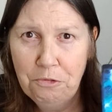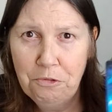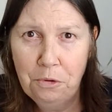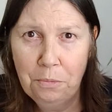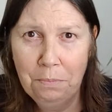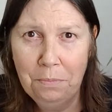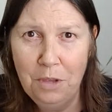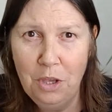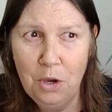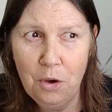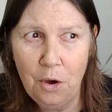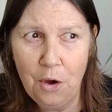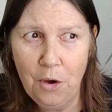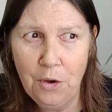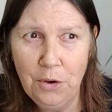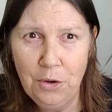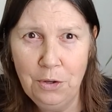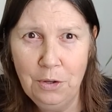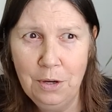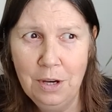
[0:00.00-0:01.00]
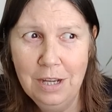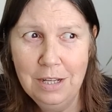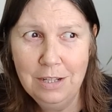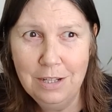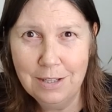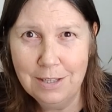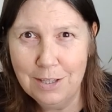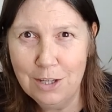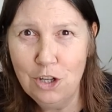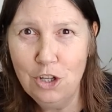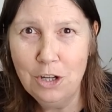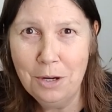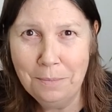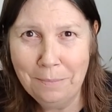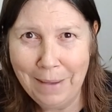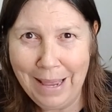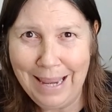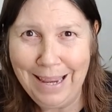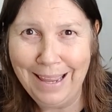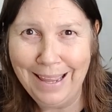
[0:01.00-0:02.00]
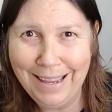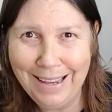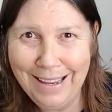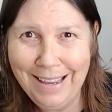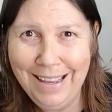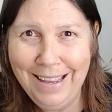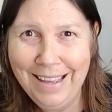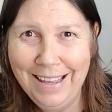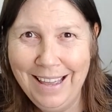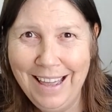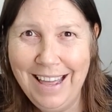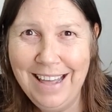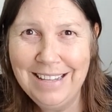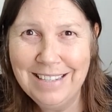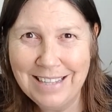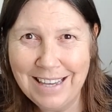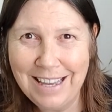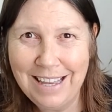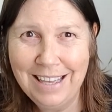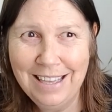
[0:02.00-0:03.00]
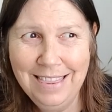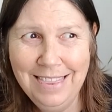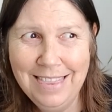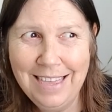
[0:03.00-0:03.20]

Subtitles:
from your own decision making as a kid,